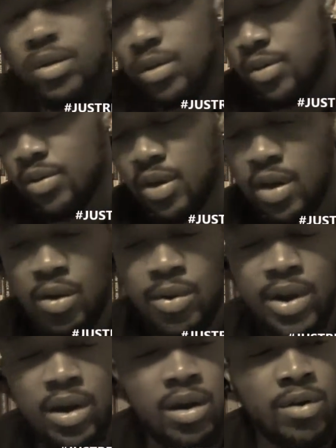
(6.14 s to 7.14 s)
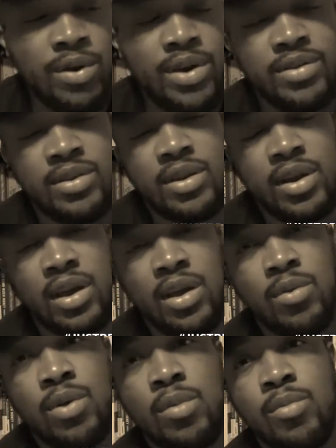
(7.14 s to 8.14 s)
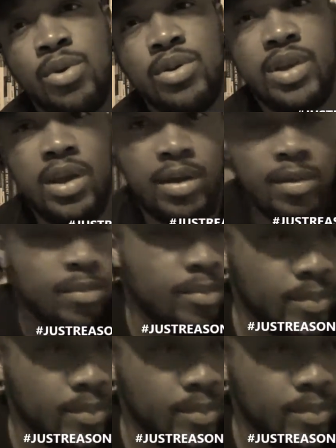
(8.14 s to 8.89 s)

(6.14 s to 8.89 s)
So here we are reasoning again one more time.